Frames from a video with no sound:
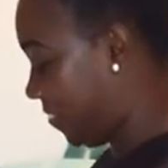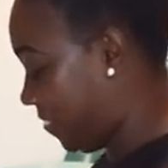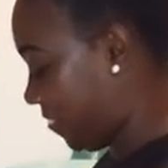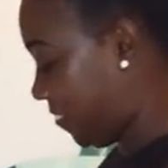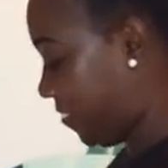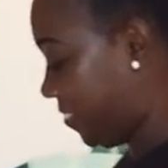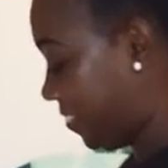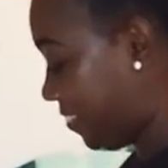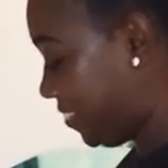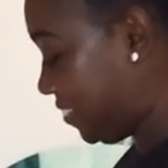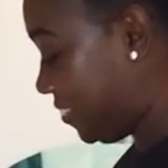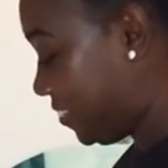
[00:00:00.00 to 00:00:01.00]
we, we
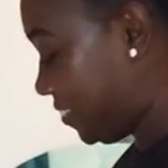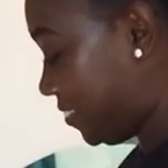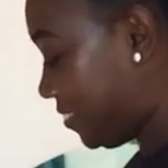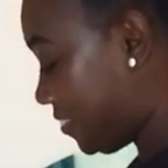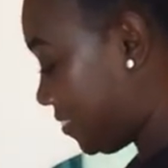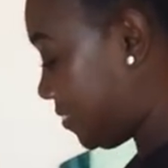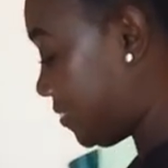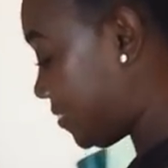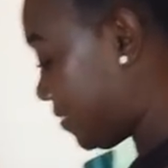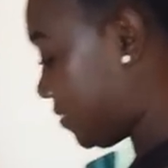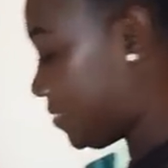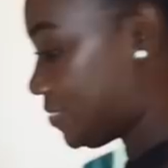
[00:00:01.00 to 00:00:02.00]
started off with the
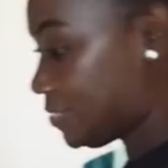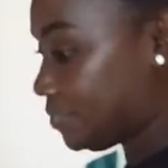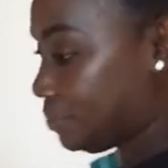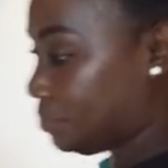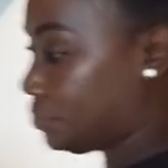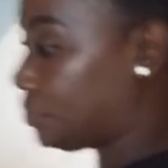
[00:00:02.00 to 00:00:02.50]
um,